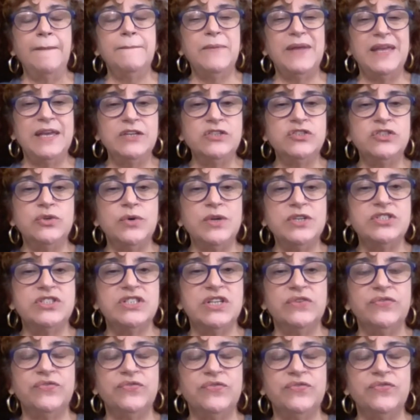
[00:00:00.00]
Is there a
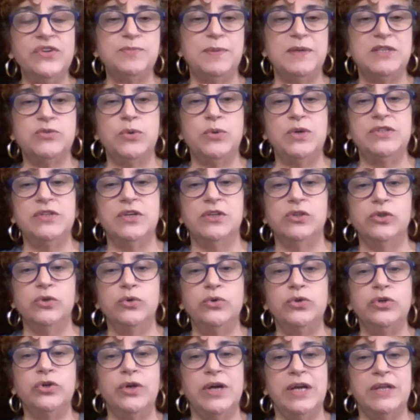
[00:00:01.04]
difference between the
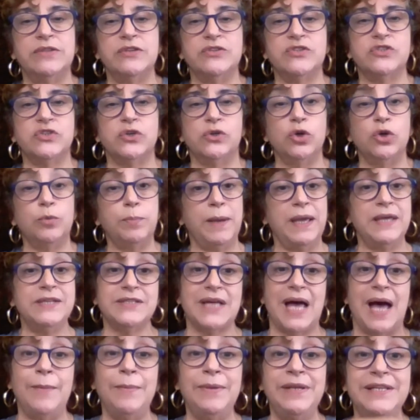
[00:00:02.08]
Lunar and the solar paste?
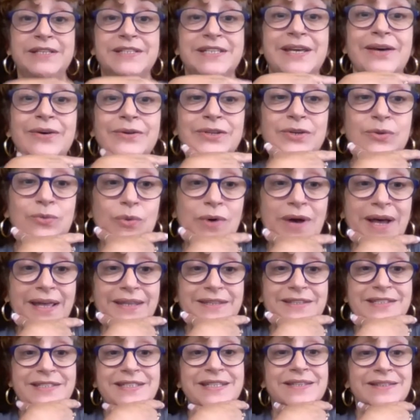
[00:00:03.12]
I'm going to tell you
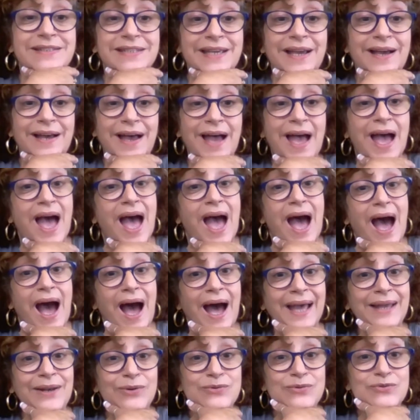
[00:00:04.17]
what, Cynthia.
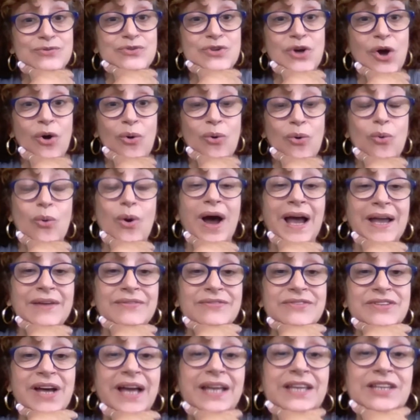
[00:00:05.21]
I don't know.
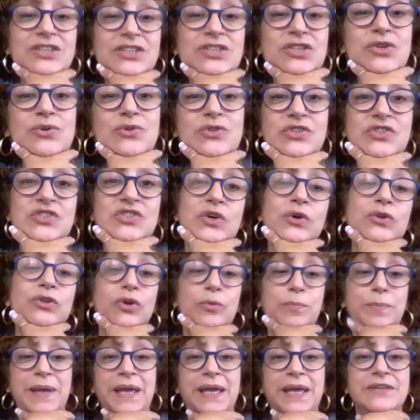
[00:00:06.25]
I've not used
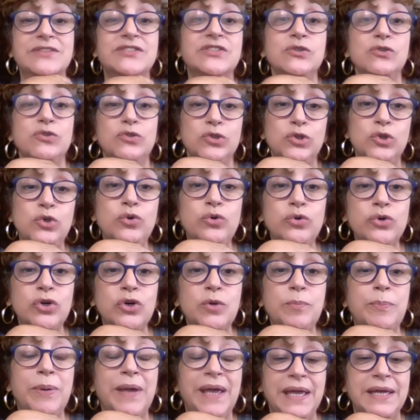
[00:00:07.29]
solar paste.
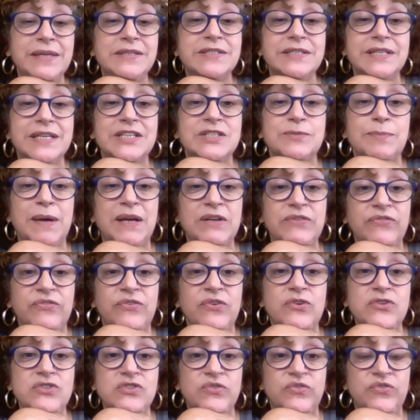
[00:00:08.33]
Lunar paste is my
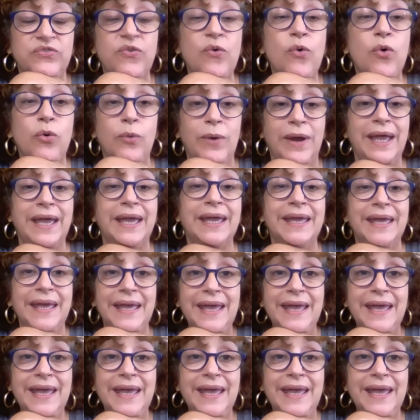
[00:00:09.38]
first foray